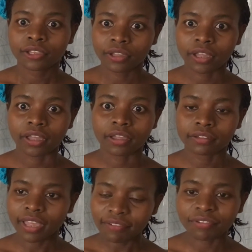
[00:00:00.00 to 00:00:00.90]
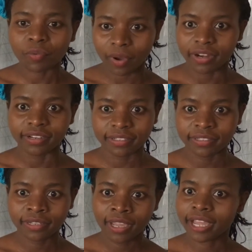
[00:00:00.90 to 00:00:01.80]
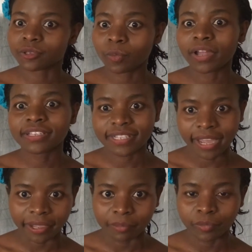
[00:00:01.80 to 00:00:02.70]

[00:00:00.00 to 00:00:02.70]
everyone at one time